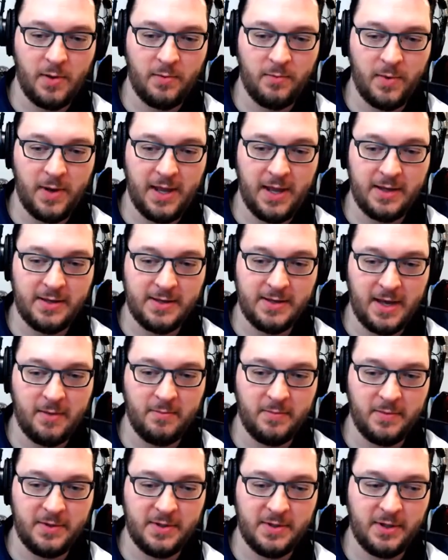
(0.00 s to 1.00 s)
we attempt
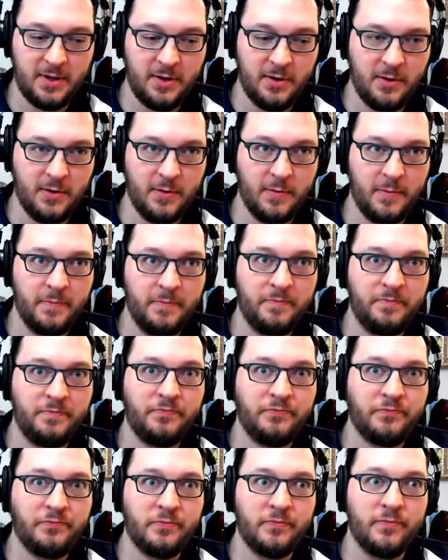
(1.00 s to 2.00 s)
to
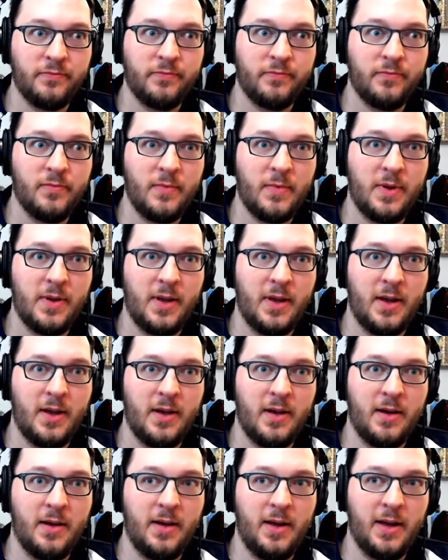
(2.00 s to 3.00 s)

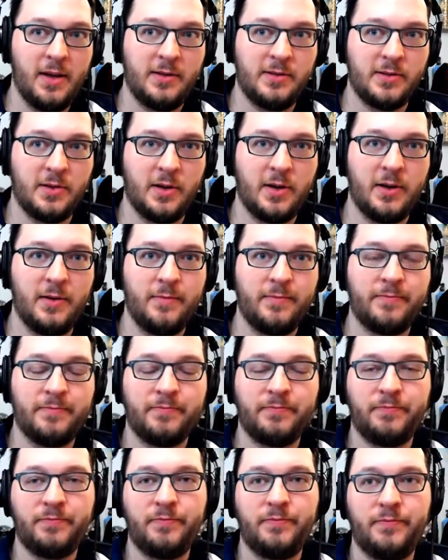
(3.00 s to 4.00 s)
exert
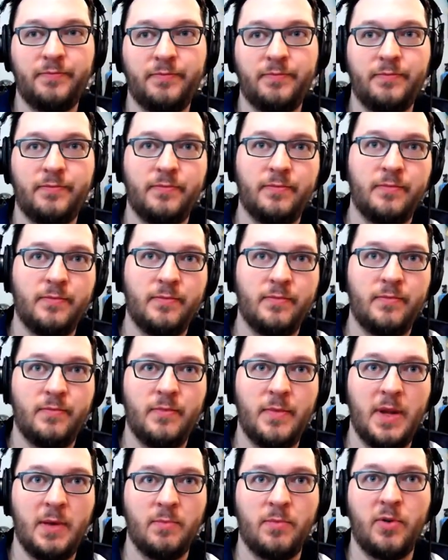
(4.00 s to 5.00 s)

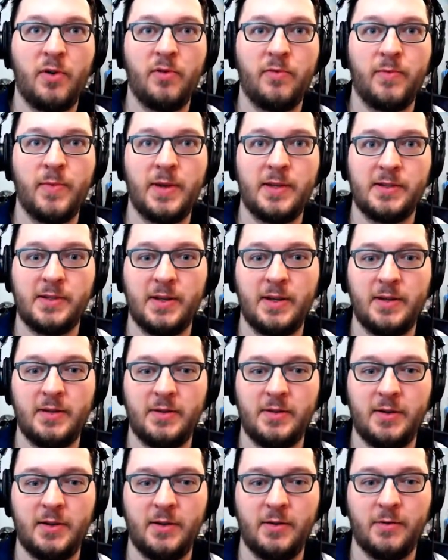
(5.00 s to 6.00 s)
improvements
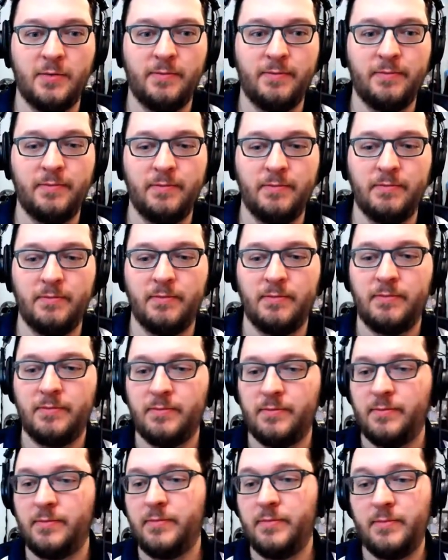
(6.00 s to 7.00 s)
into
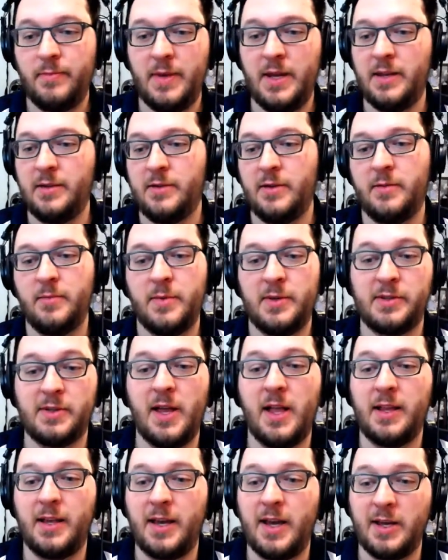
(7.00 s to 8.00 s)
the
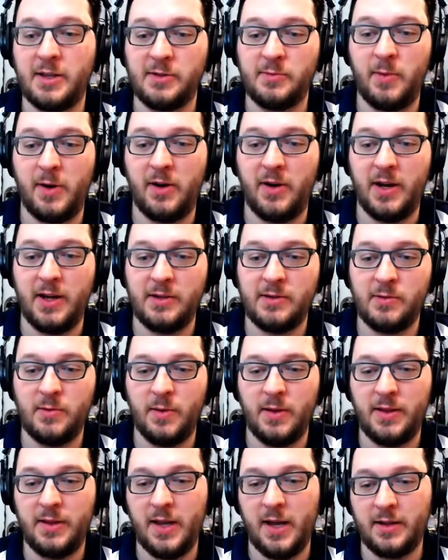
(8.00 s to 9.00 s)
Masonic experience
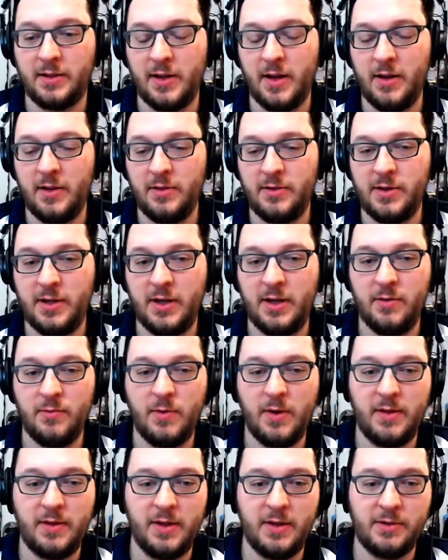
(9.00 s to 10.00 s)
with technology,
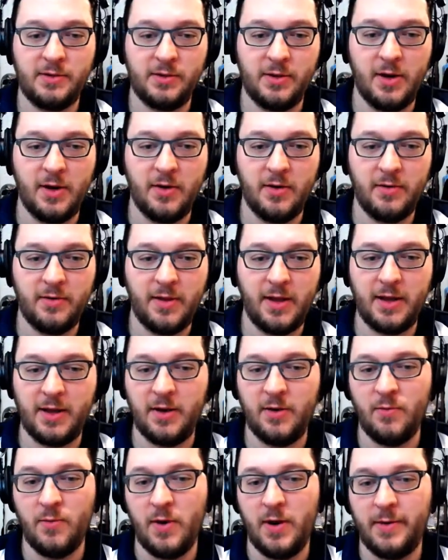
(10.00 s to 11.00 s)
with this show. Thank
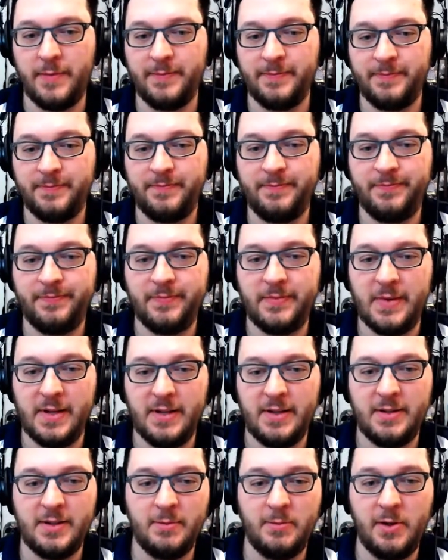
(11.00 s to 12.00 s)
you, Juan.
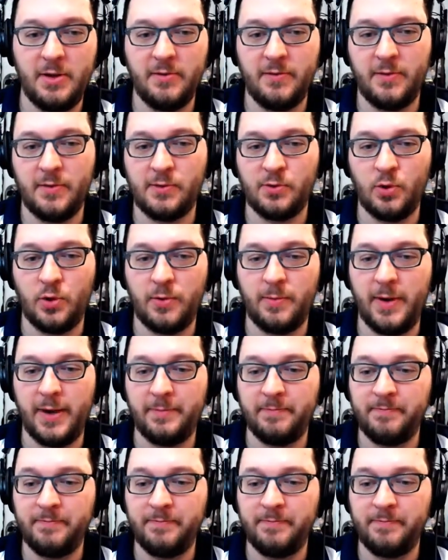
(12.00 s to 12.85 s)
It's a beautiful sword, man.